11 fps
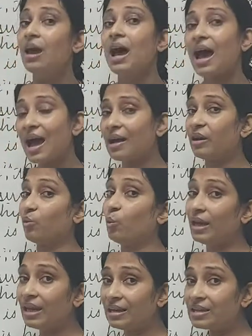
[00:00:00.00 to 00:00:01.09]
and
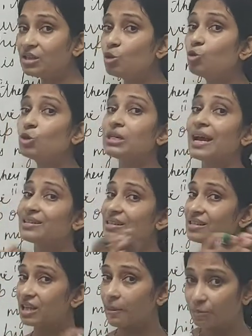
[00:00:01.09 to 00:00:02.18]
when it is used as
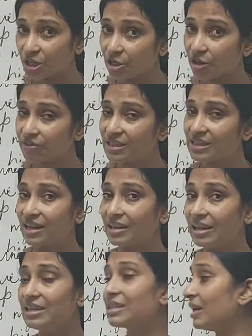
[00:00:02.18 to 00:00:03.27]
a subject of the
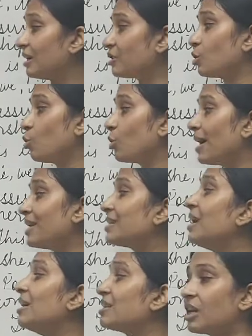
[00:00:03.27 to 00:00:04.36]
sentence, it is known as
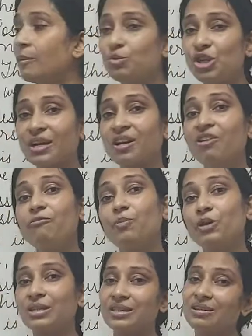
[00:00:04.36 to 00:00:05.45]
subjective
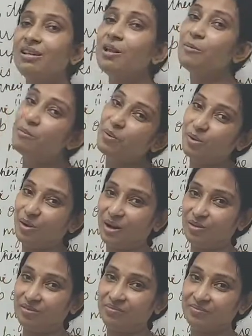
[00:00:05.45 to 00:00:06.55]
personal pronoun.
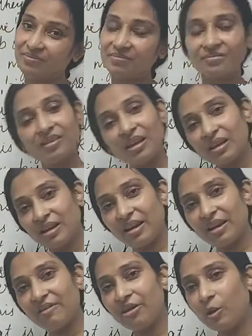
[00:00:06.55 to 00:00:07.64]
Clear,
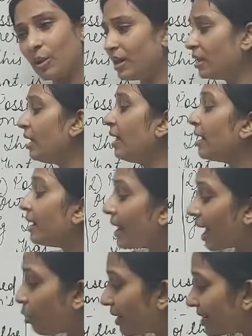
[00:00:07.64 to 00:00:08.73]
everyone?
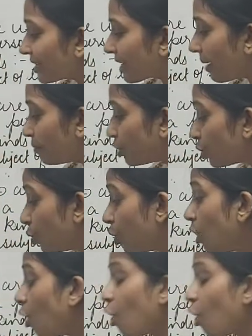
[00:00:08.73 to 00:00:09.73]
Now, let's come to